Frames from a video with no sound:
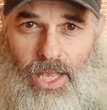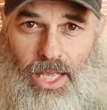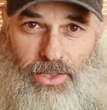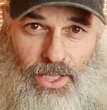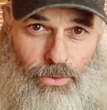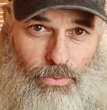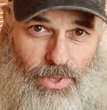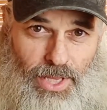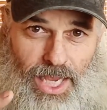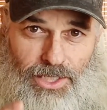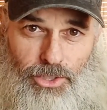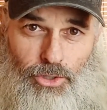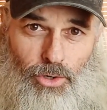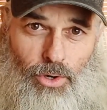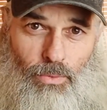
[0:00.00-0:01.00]
And then when that
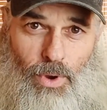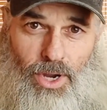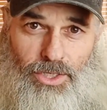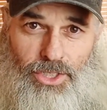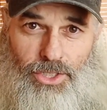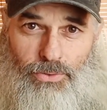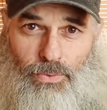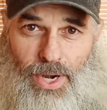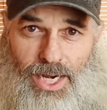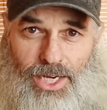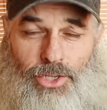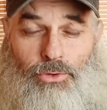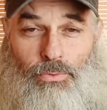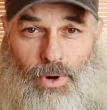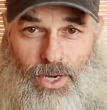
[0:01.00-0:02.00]
sugar wash is
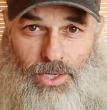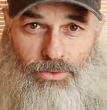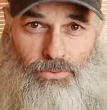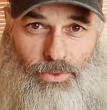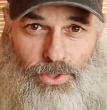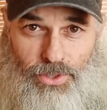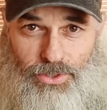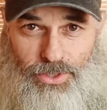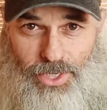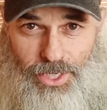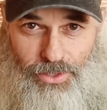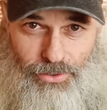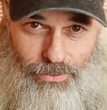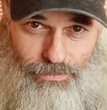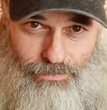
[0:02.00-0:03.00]
ready, you run it through your
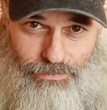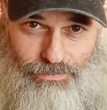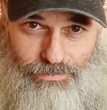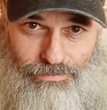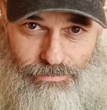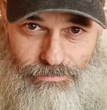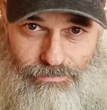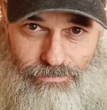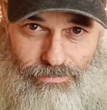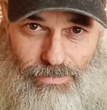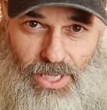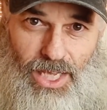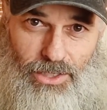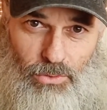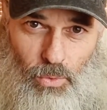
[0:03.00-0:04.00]
still.
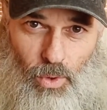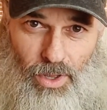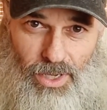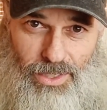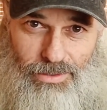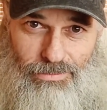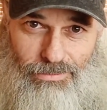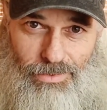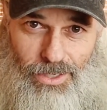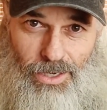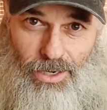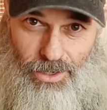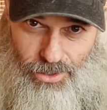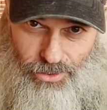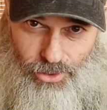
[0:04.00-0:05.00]
Guess what?
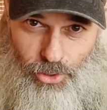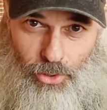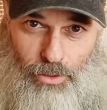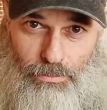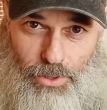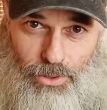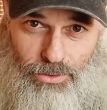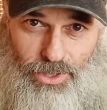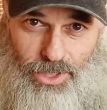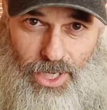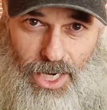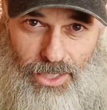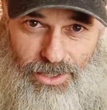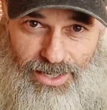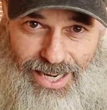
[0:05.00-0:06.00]
You're a
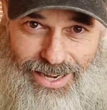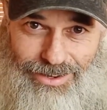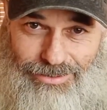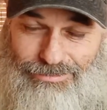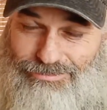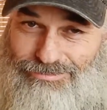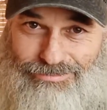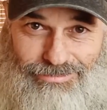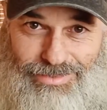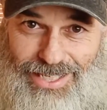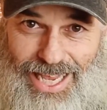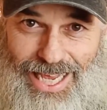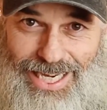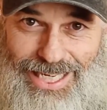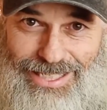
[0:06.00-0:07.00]
moonshiner now. It's
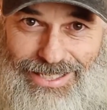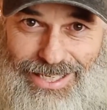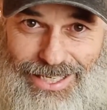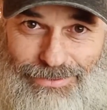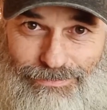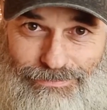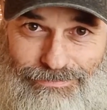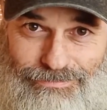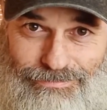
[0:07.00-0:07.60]
that easy.